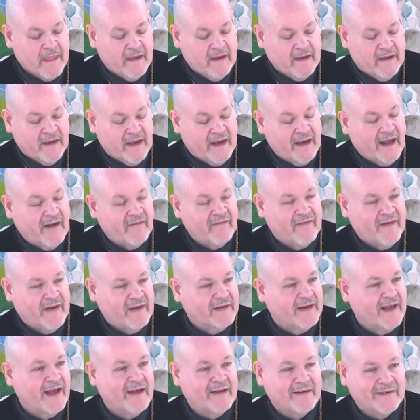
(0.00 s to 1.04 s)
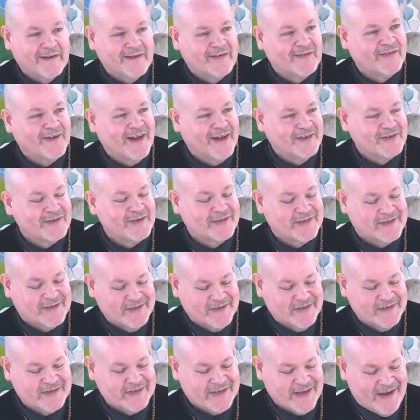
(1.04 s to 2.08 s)
And I found out it's not just
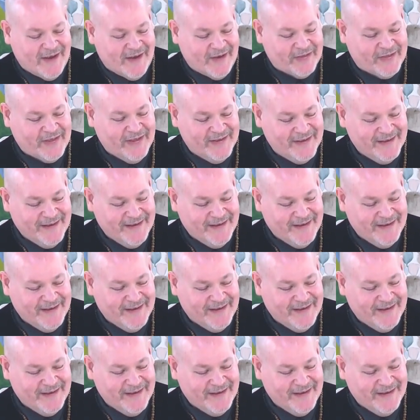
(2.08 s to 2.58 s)
in the South.